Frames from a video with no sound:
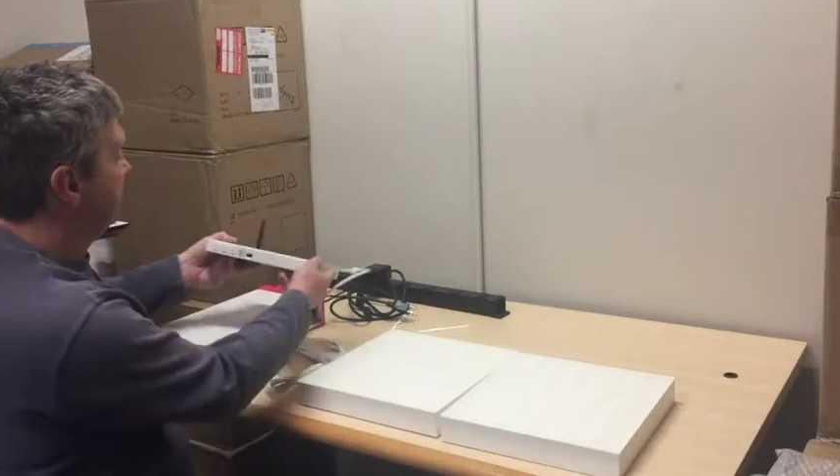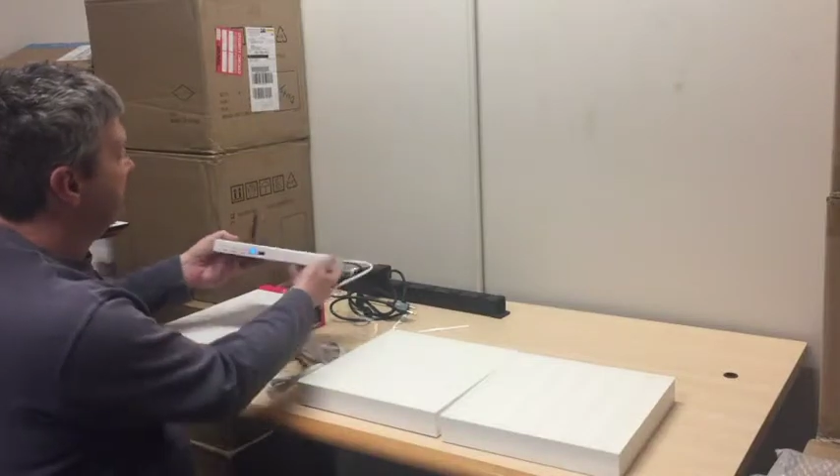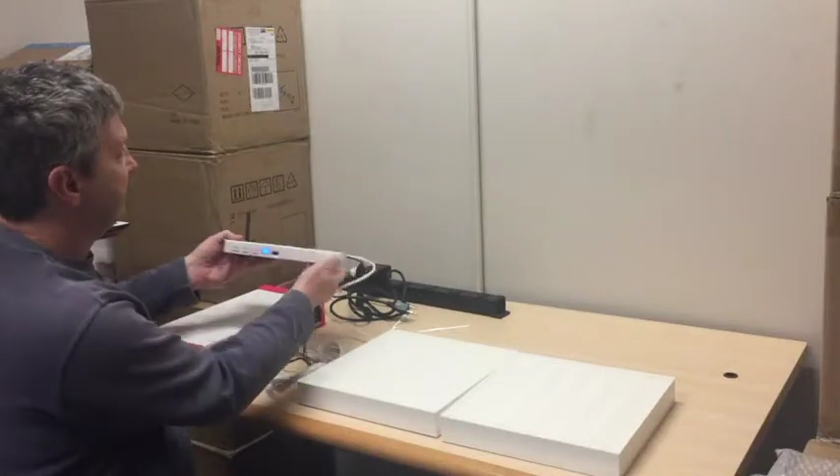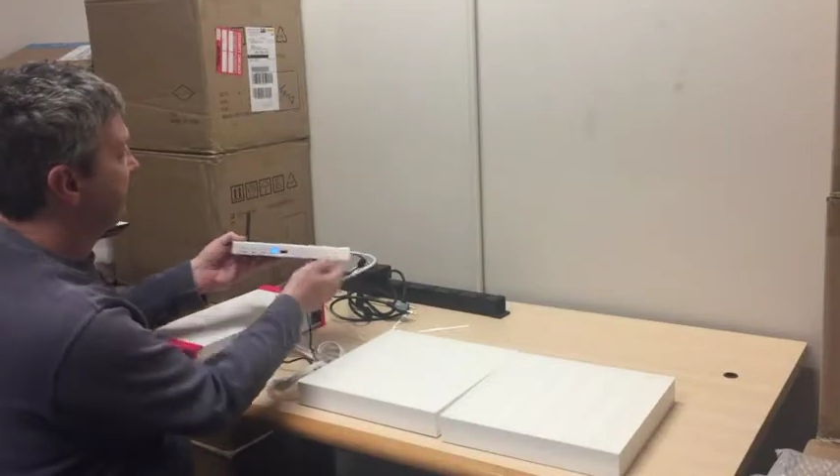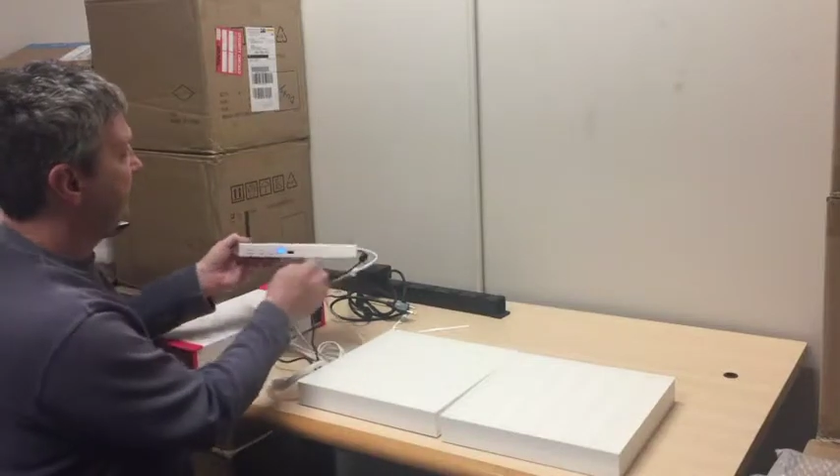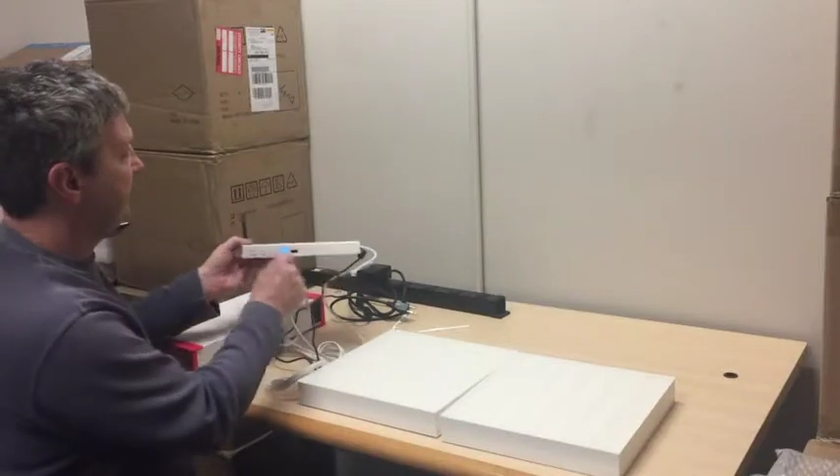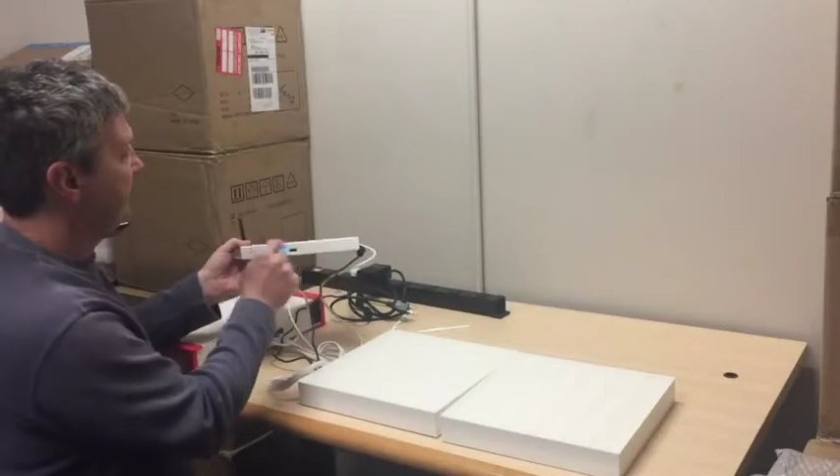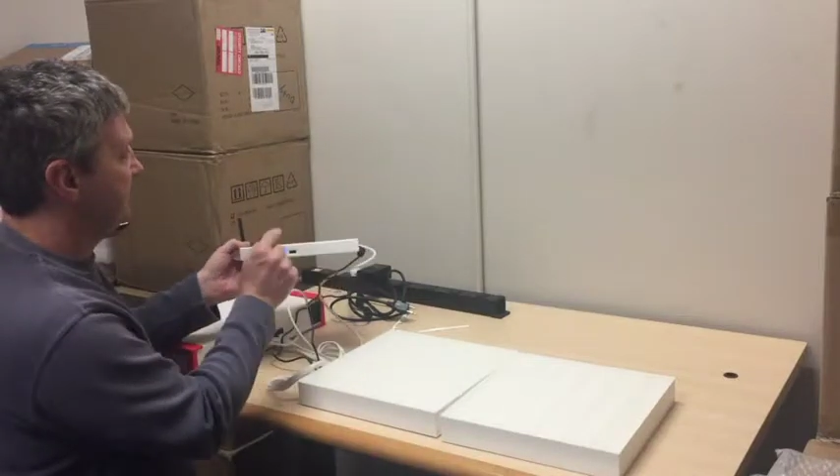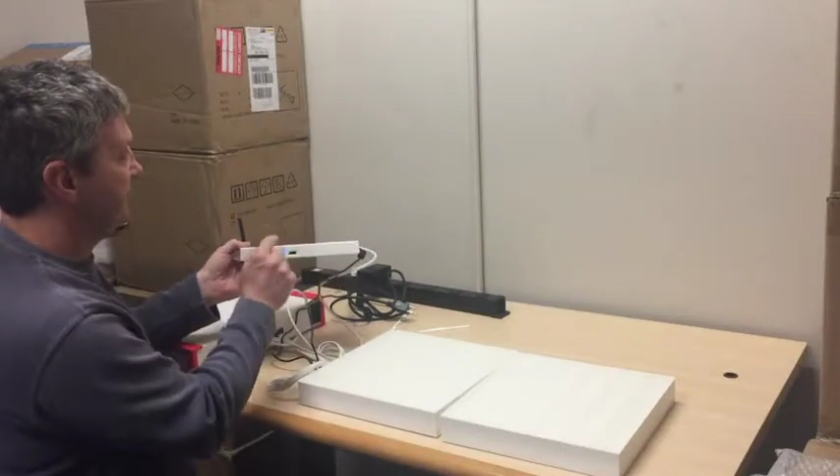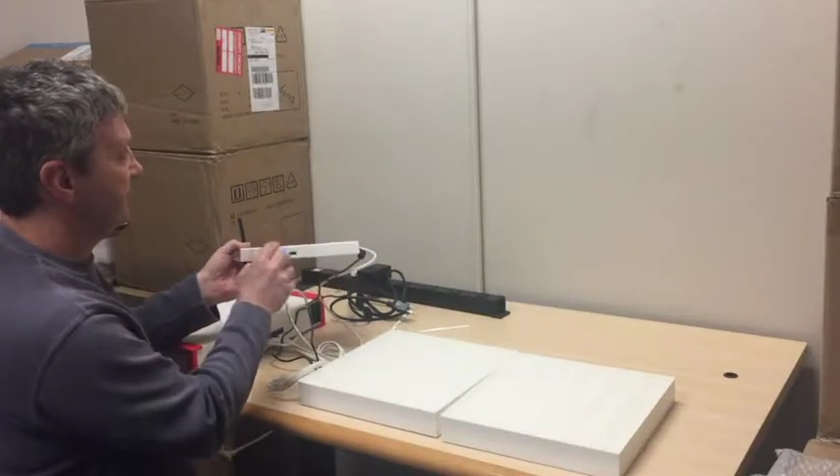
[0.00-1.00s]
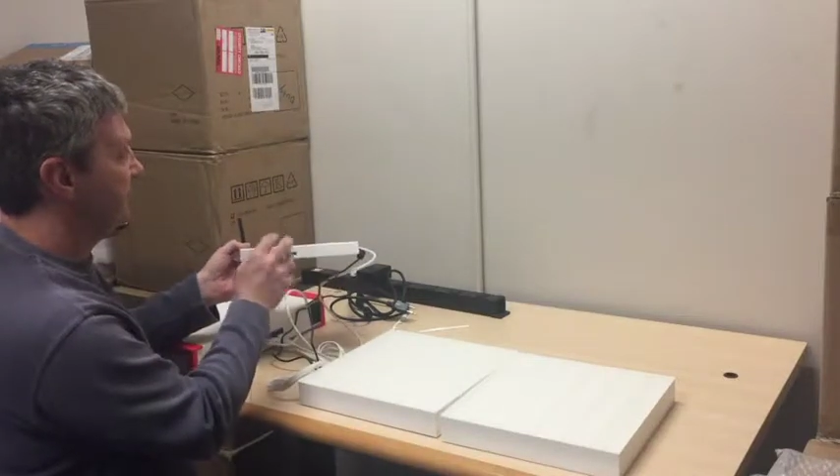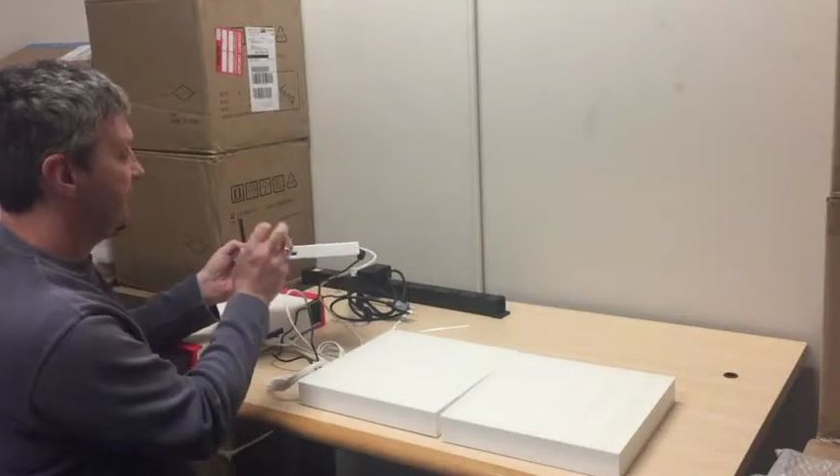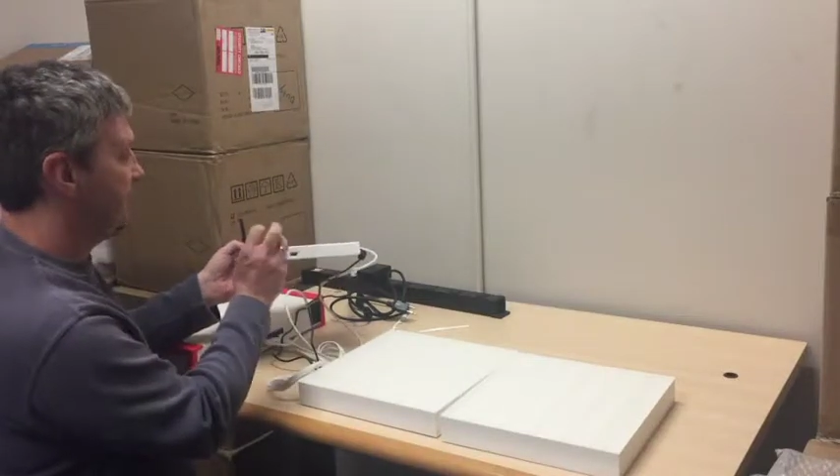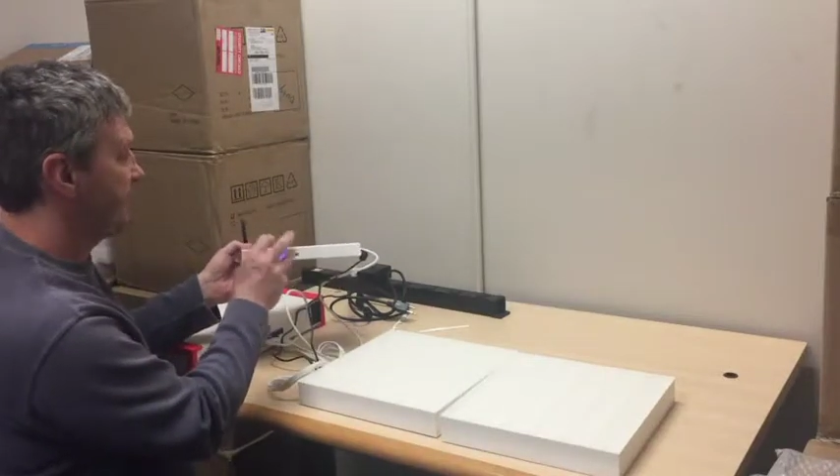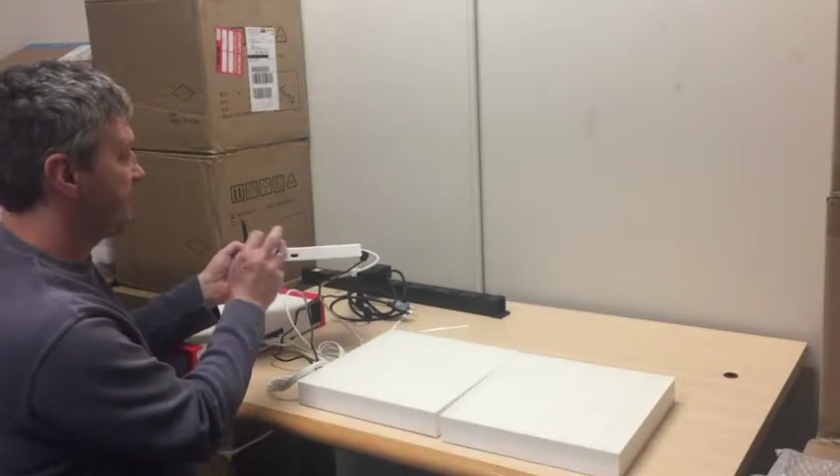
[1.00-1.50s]
will take a while. It
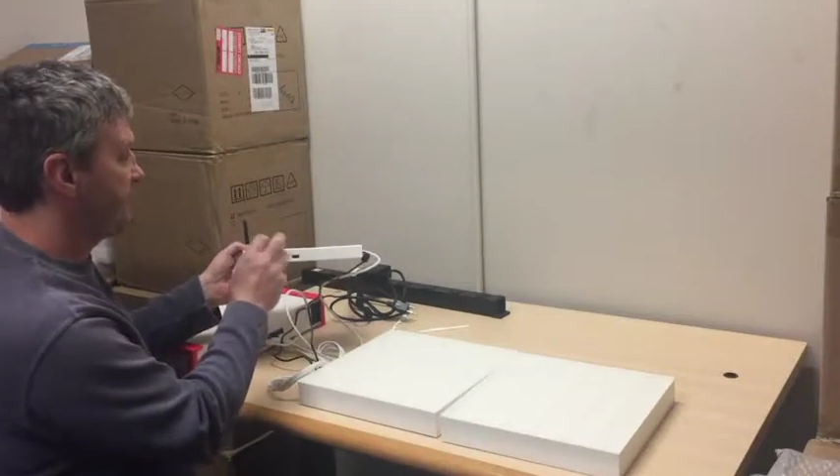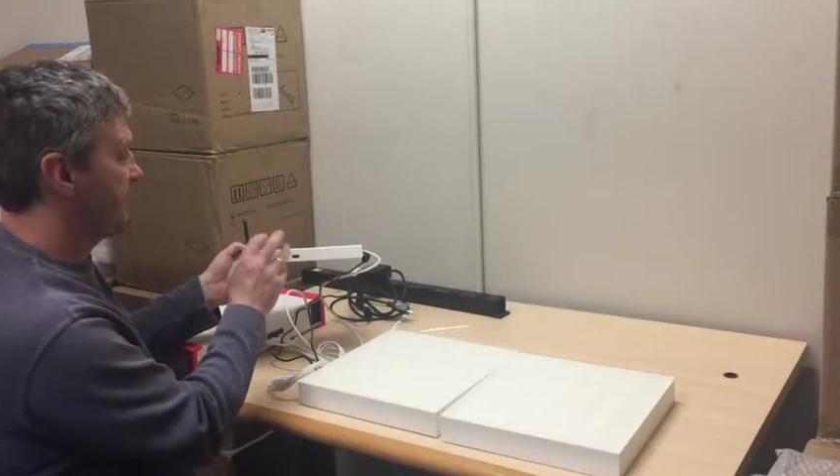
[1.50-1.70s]
flashes